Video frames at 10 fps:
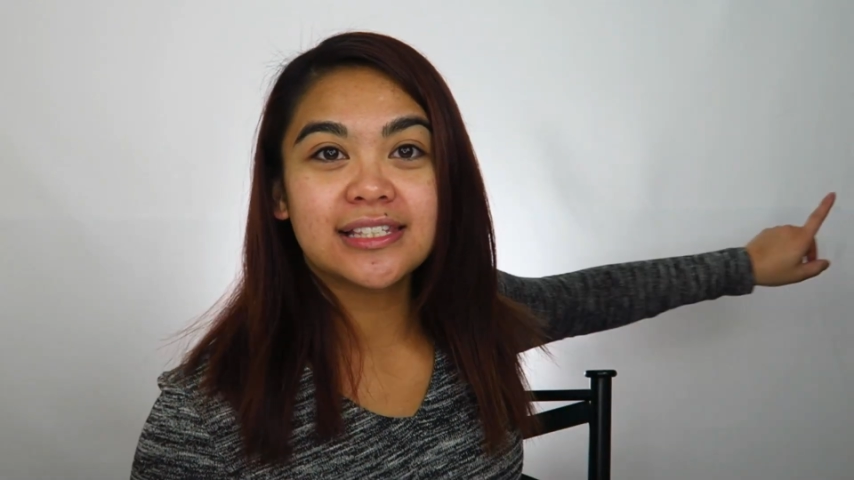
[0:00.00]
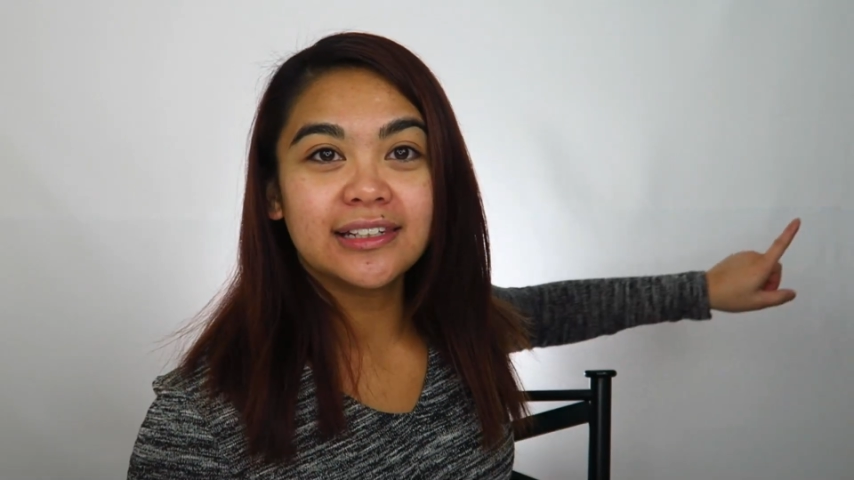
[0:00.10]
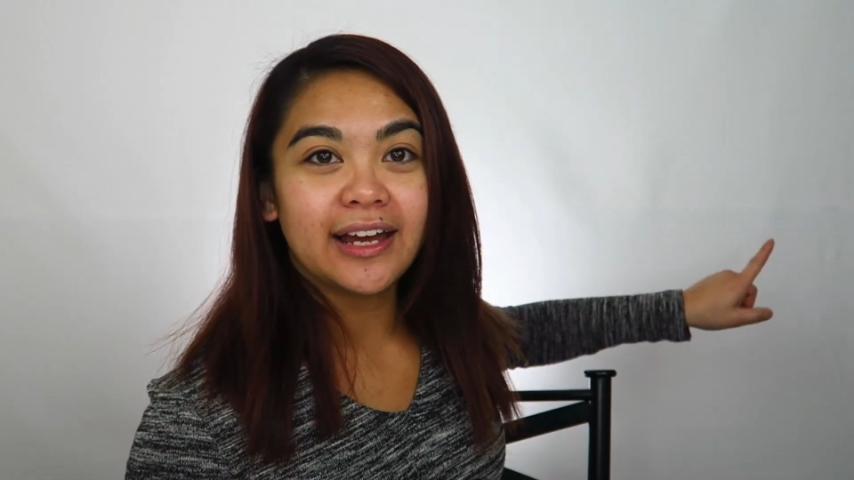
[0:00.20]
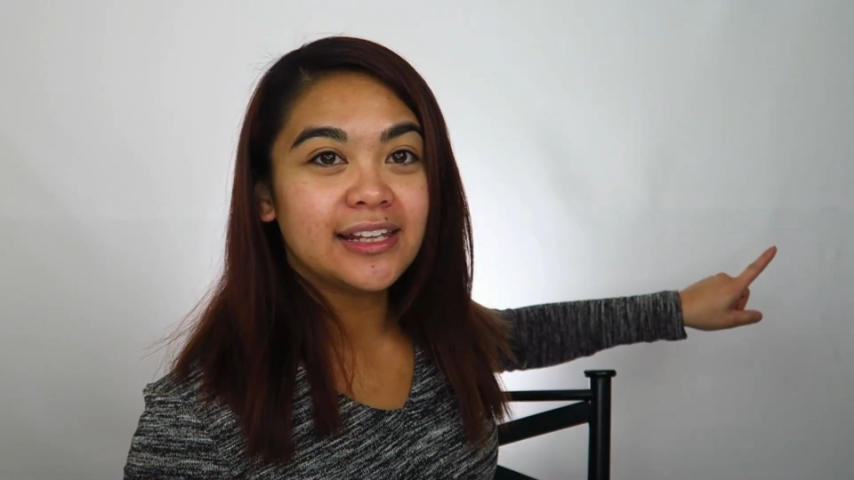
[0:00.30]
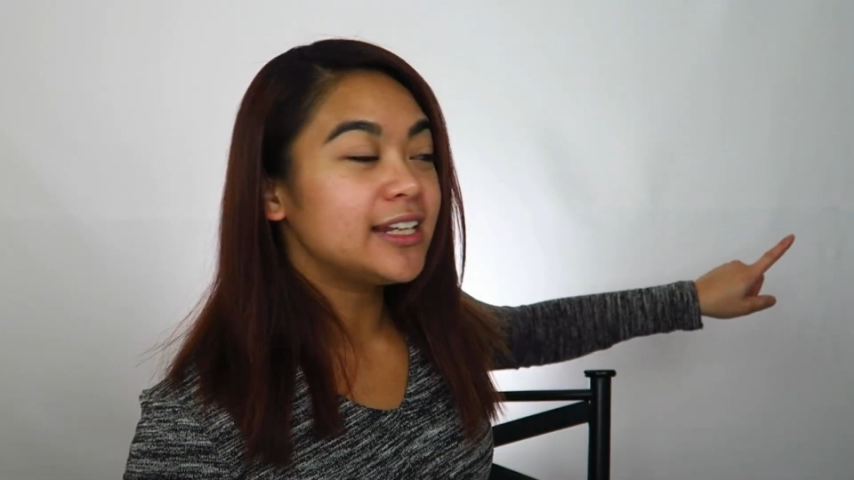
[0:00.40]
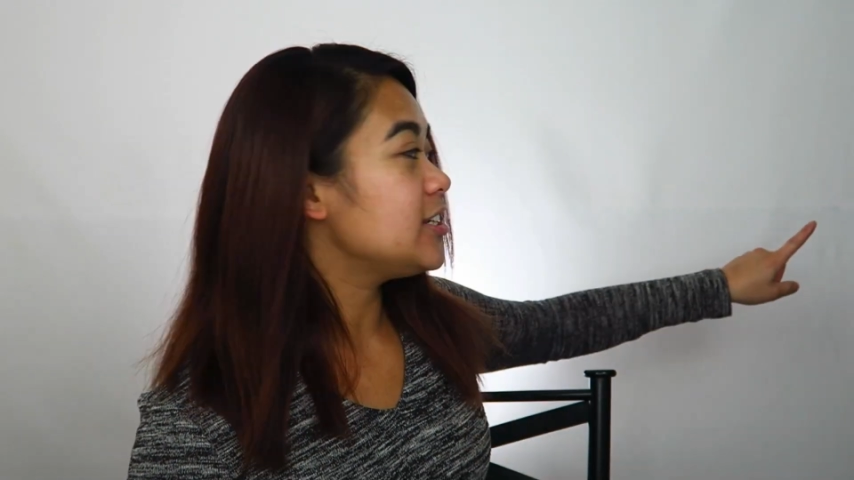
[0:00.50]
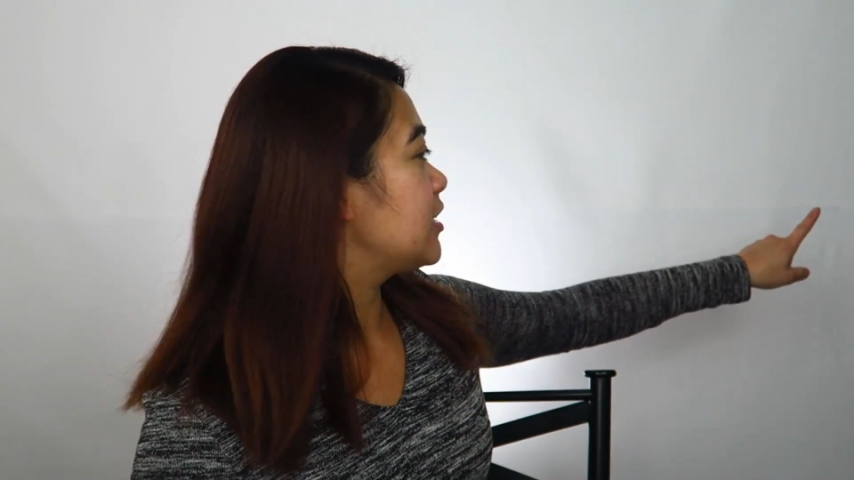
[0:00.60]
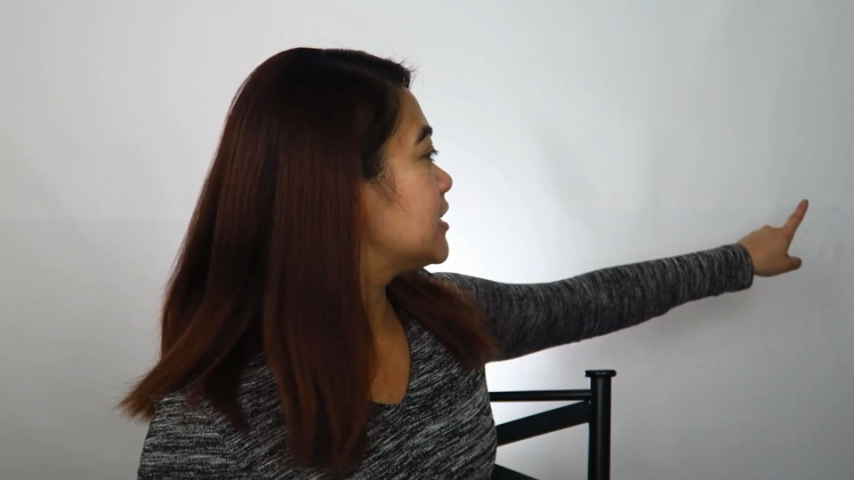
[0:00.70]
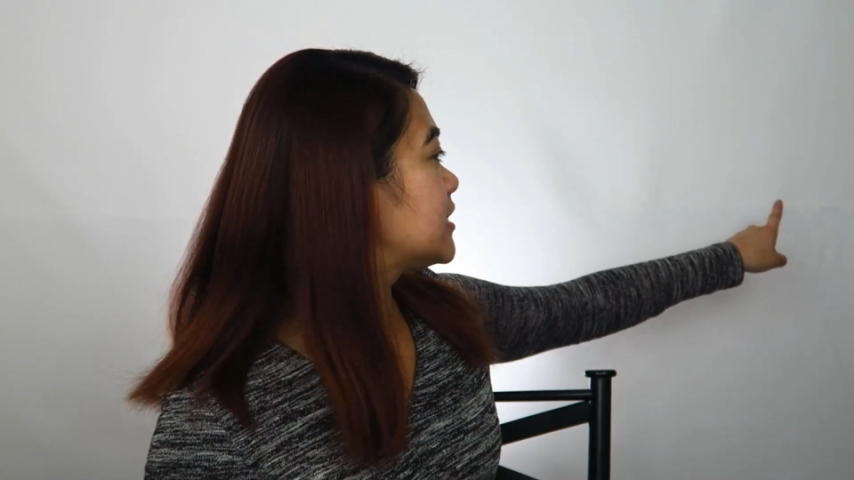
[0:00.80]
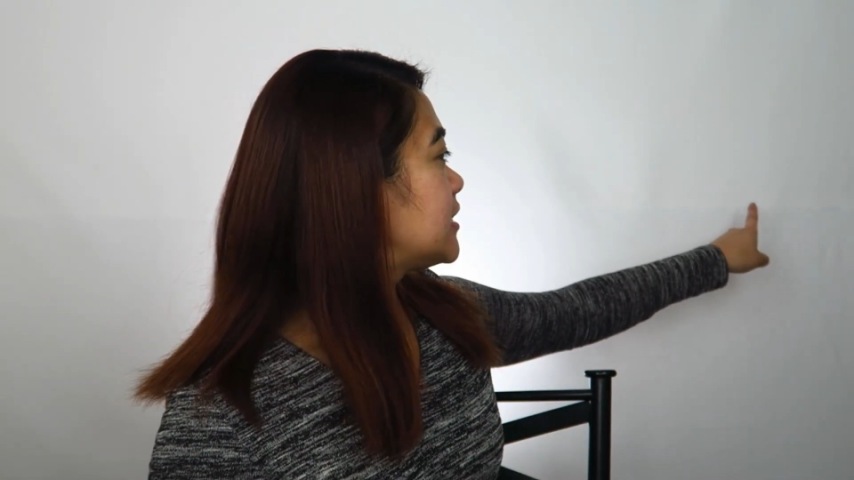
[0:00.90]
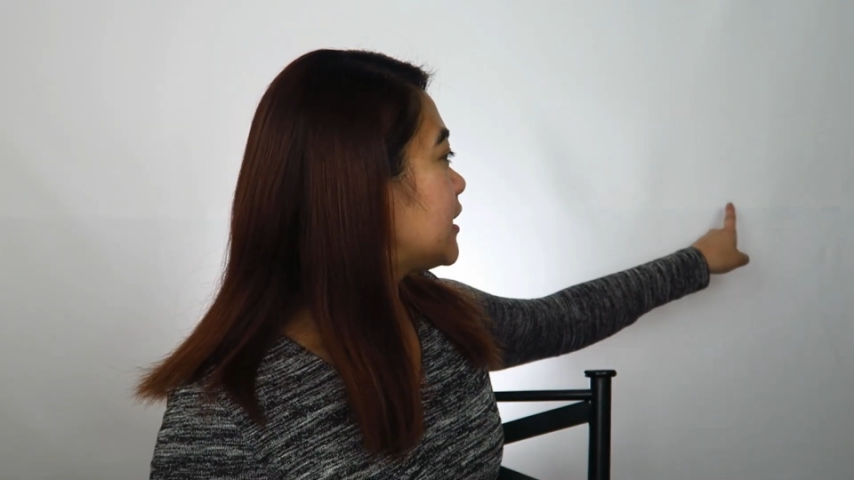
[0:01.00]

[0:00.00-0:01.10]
This line that you can